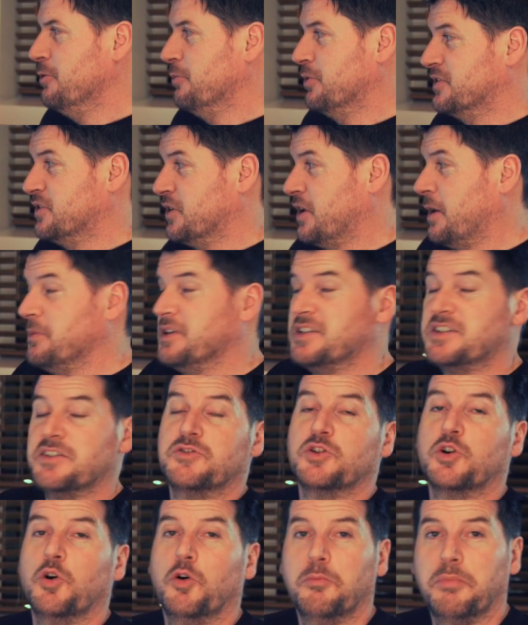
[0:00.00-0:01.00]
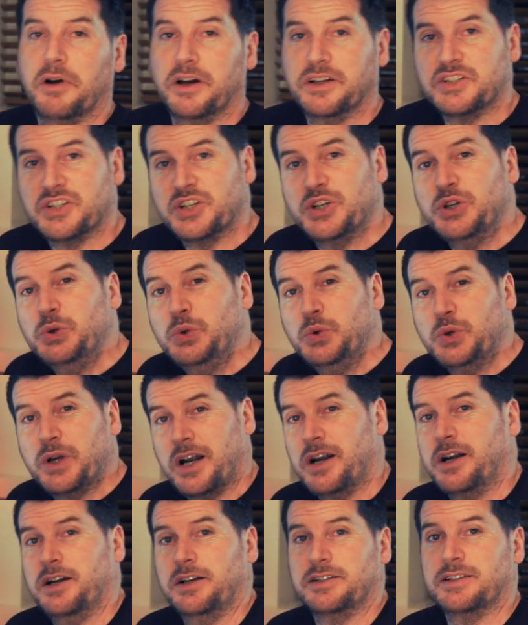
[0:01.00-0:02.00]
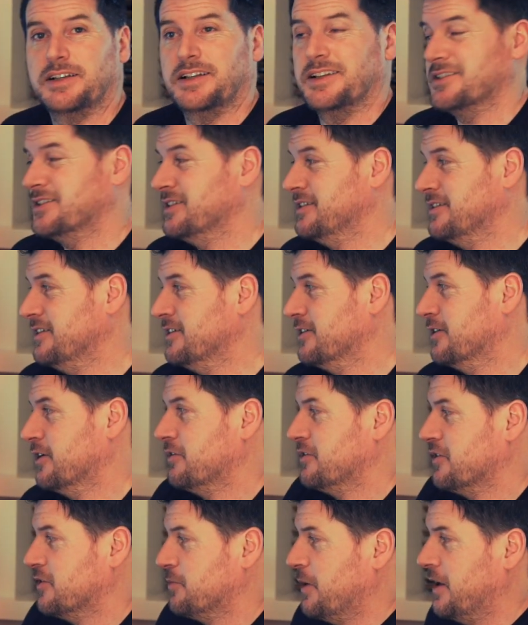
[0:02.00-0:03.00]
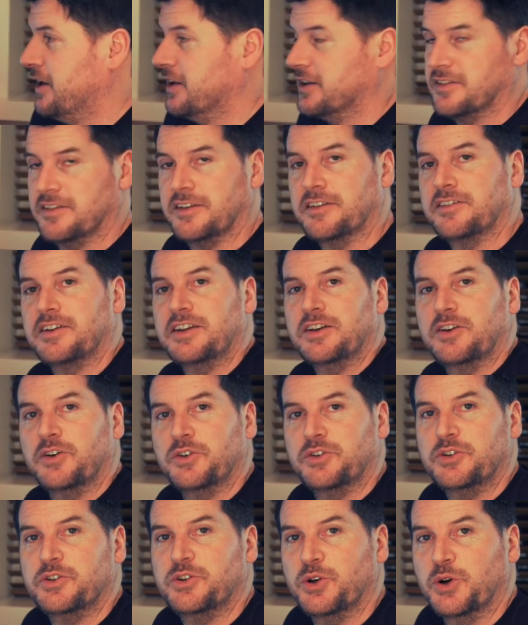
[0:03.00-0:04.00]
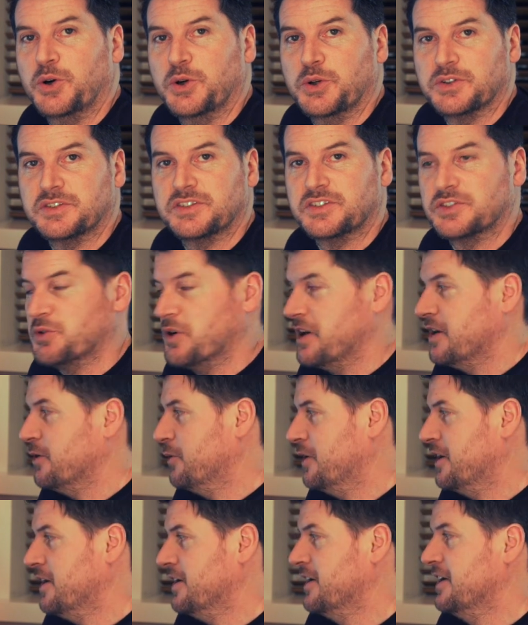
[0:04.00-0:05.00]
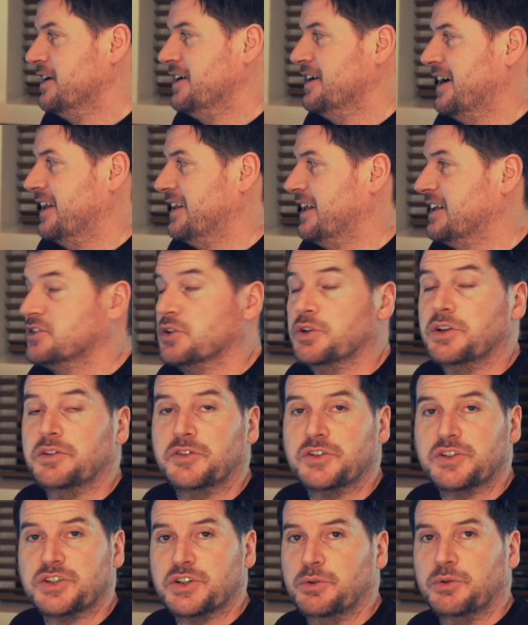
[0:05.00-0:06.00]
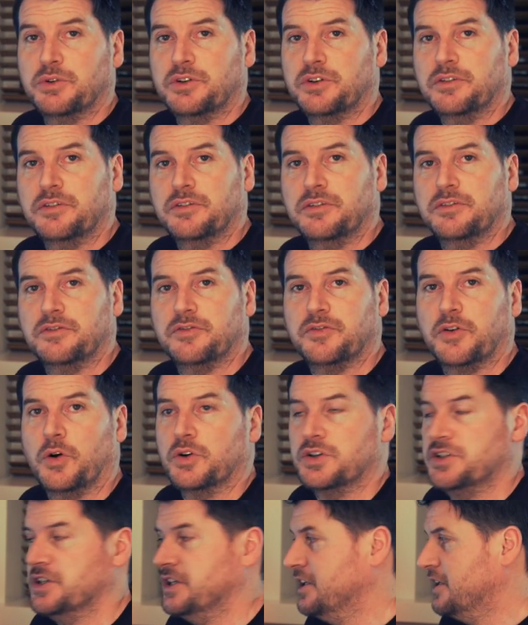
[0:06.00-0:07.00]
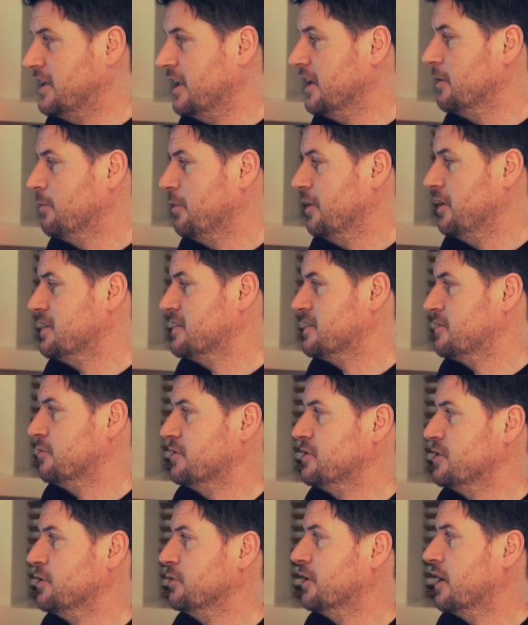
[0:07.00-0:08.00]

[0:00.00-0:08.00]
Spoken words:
But so that means you have to go and buy two cards. And you're going to have to spend like €1,600 straight away. And that's only for 240 gigabytes with two